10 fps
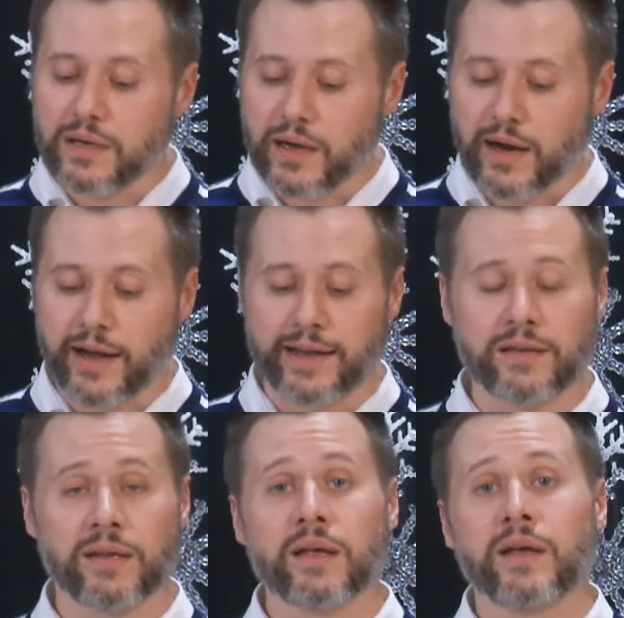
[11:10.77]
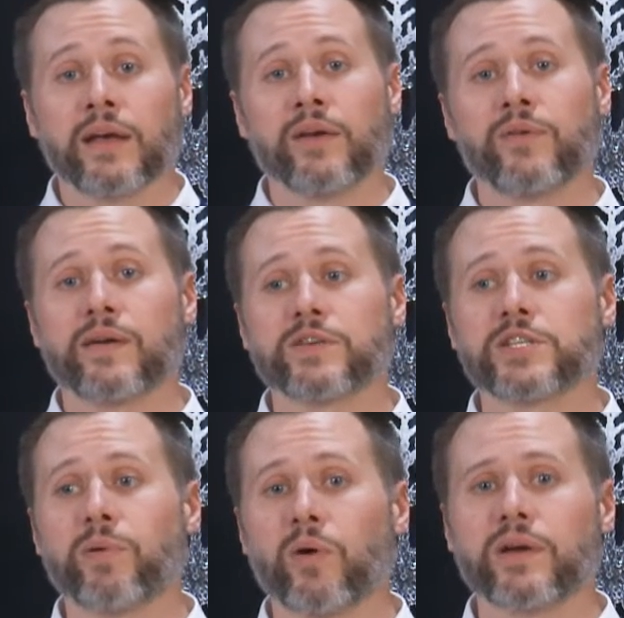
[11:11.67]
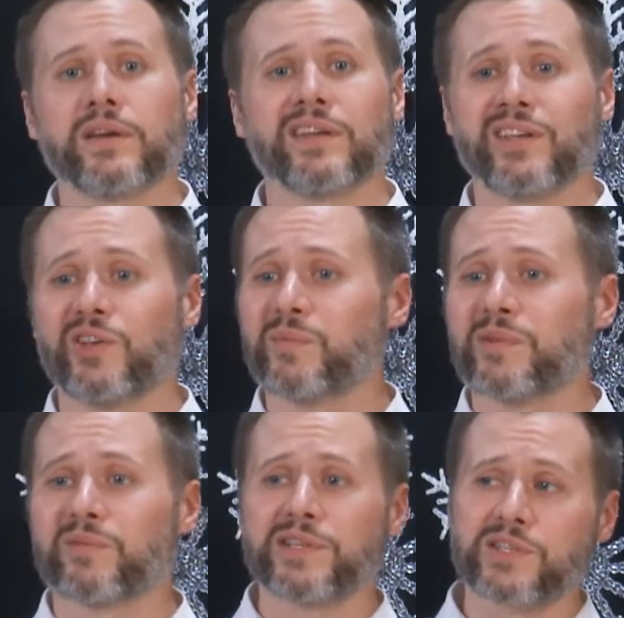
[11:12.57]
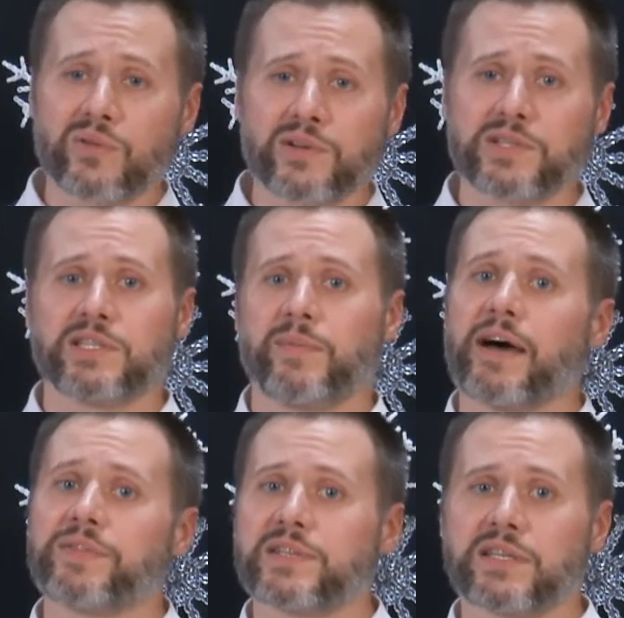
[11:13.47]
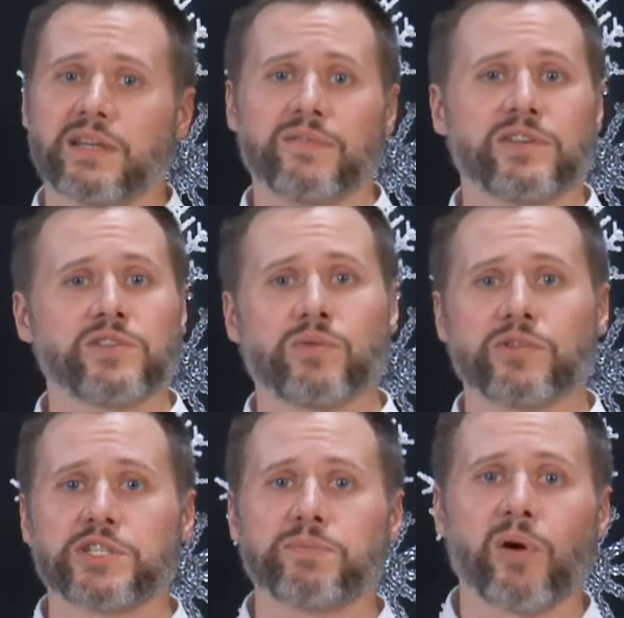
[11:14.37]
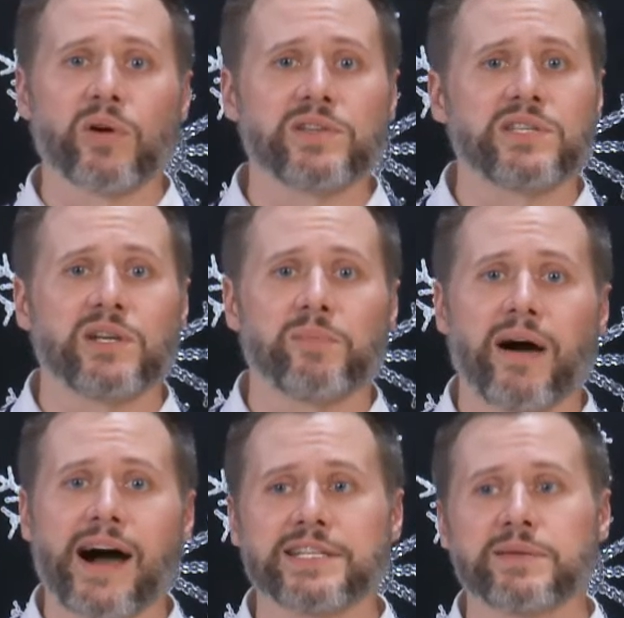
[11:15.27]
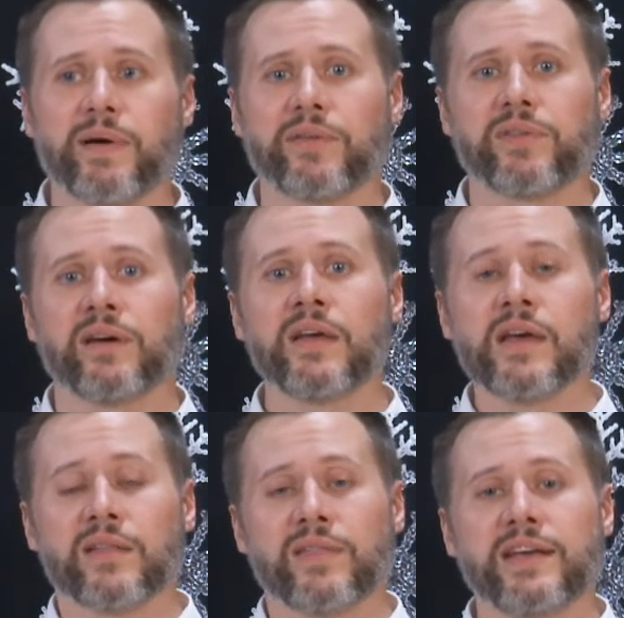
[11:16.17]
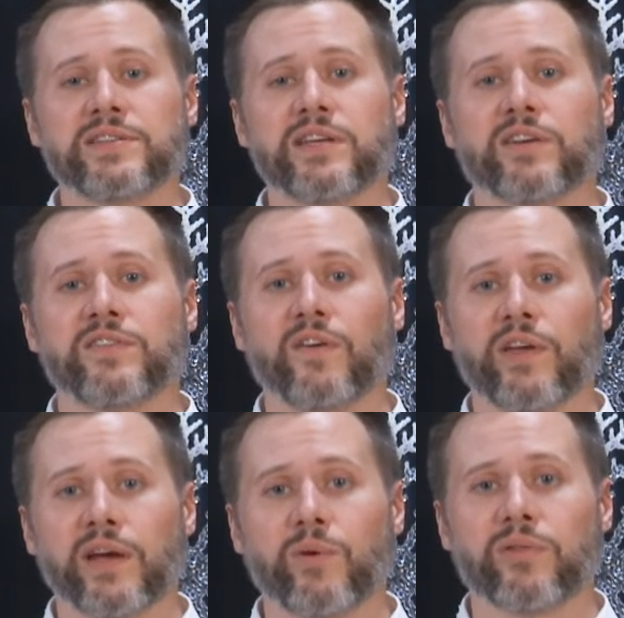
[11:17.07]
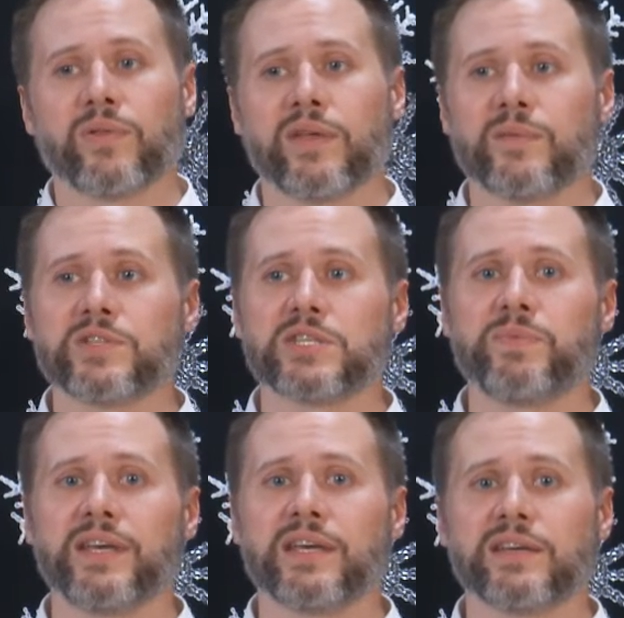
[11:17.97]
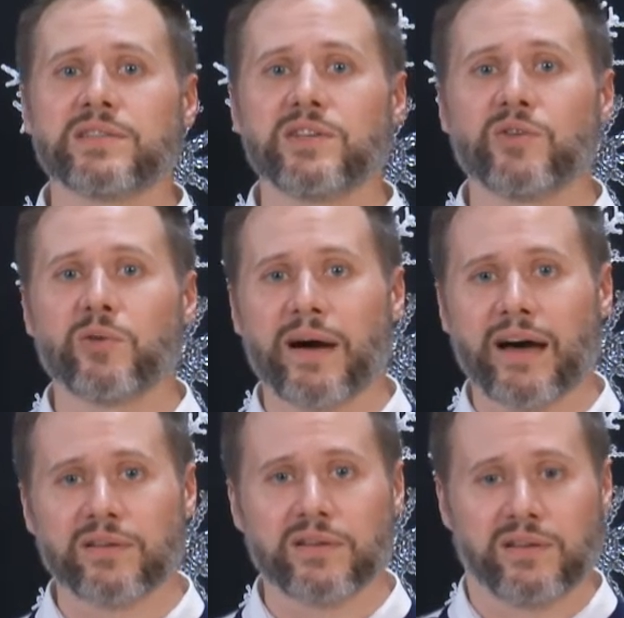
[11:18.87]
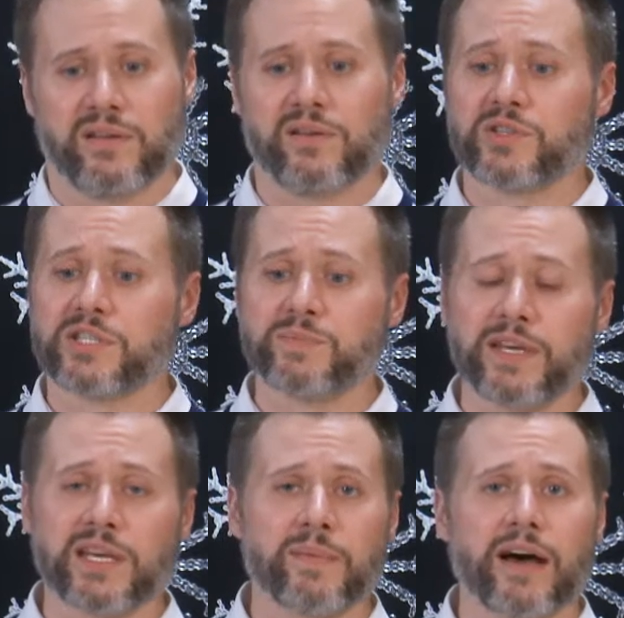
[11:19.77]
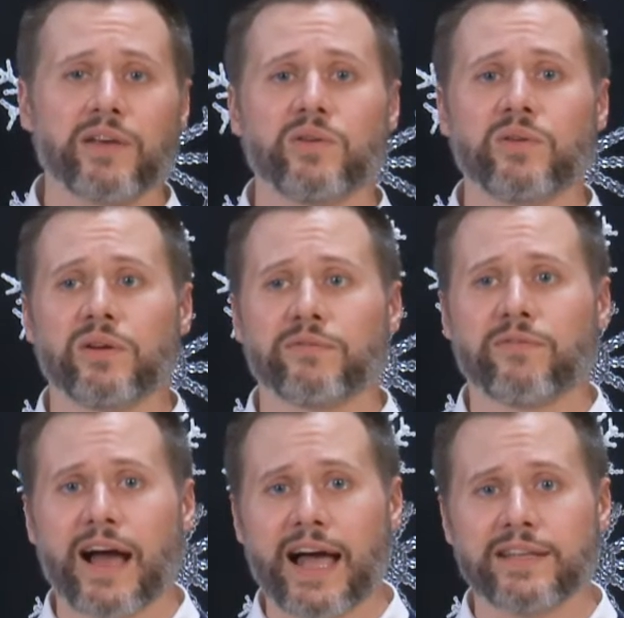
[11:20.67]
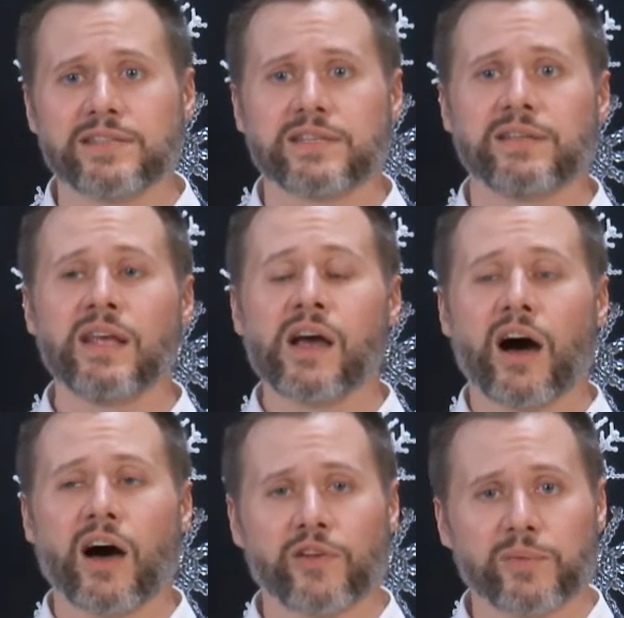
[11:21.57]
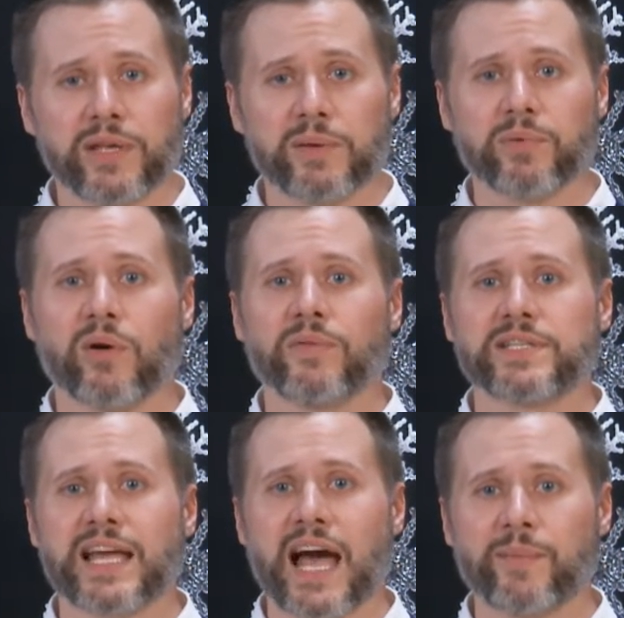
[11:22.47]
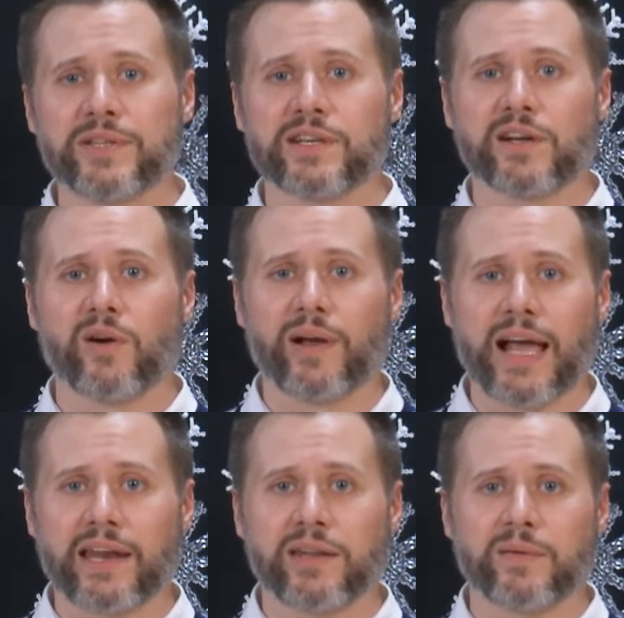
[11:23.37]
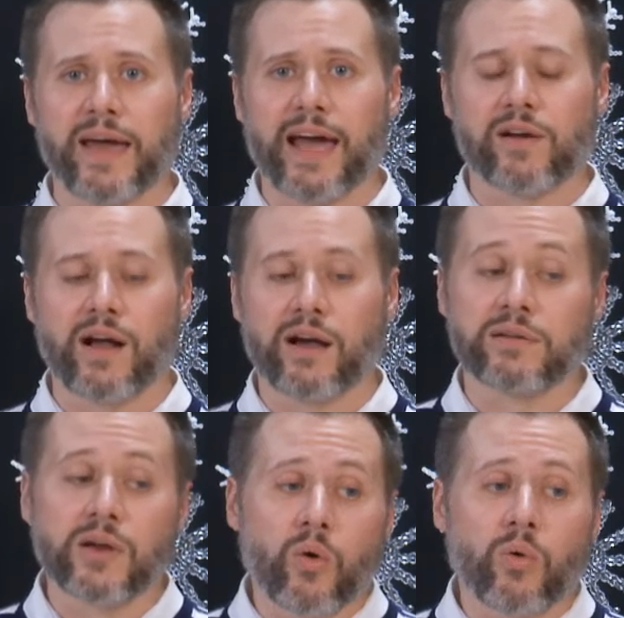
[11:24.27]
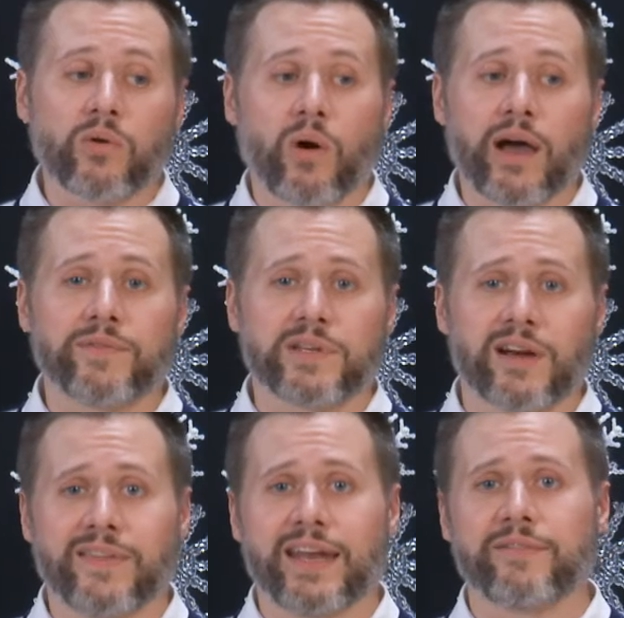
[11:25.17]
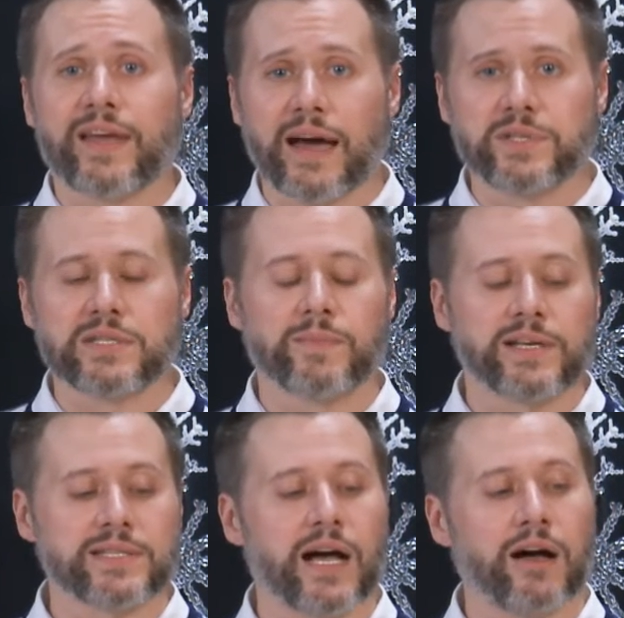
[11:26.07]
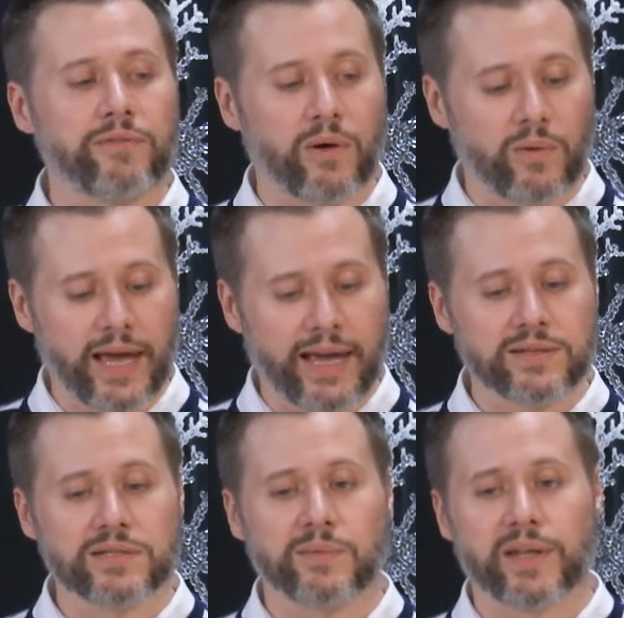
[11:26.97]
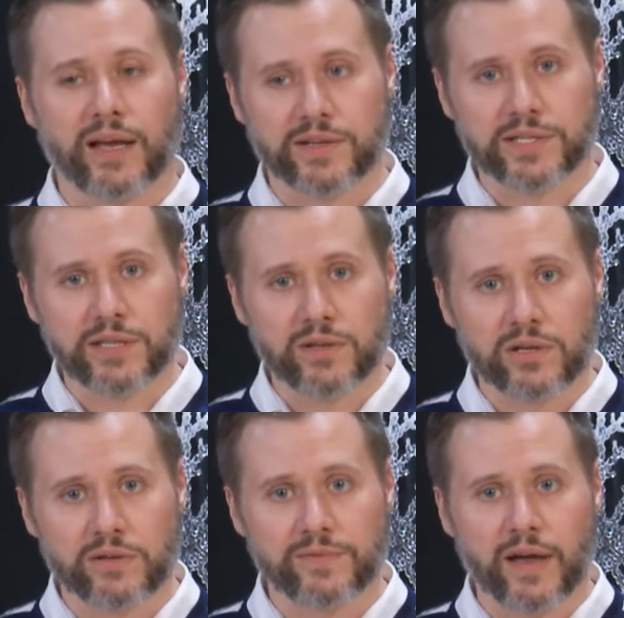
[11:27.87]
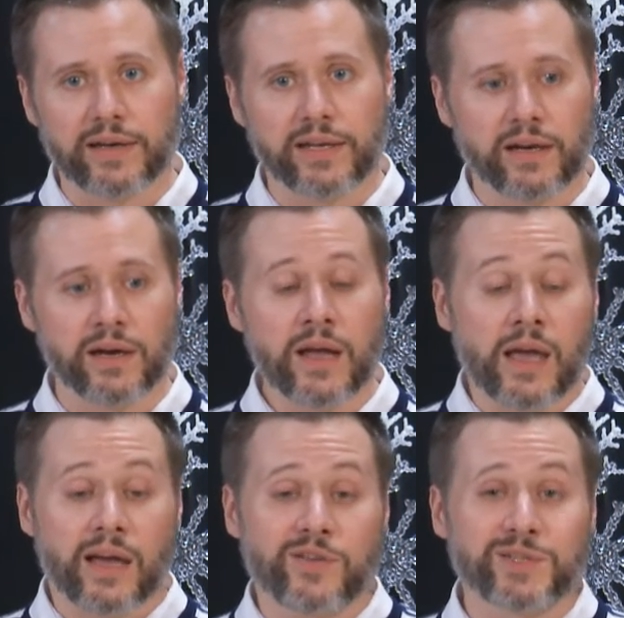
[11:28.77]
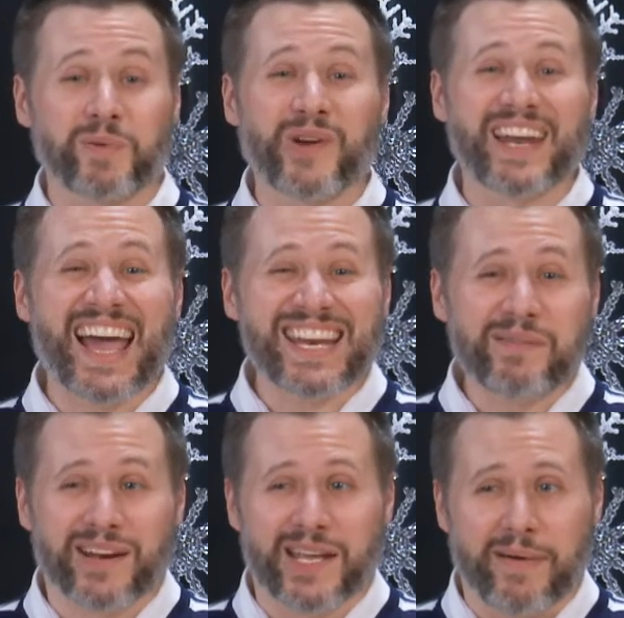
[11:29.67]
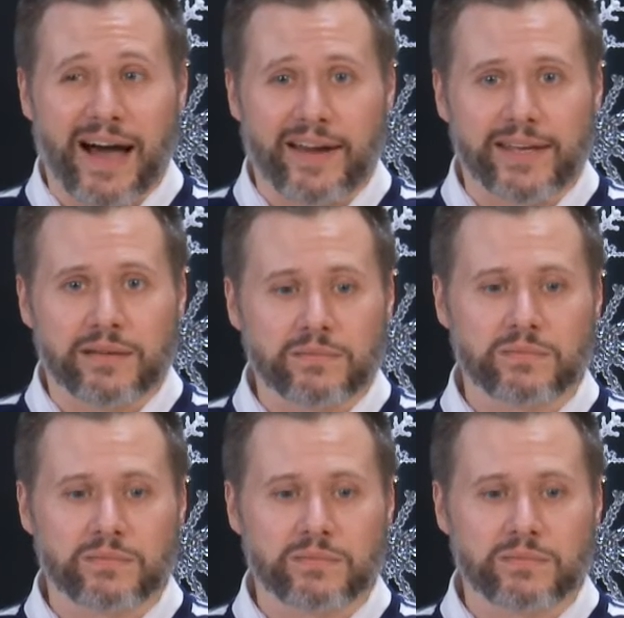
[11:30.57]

All right. Have you ever spoken to human resources about this individual, or spoken to your boss about the things that you're dealing with him speaking to you about, speaking about you to your friends and other people, and these comments are going on in the background? Well, no, I haven't done that. I've kept it to myself. Okay, something else that you could have done here. Have you spoken to anybody about it?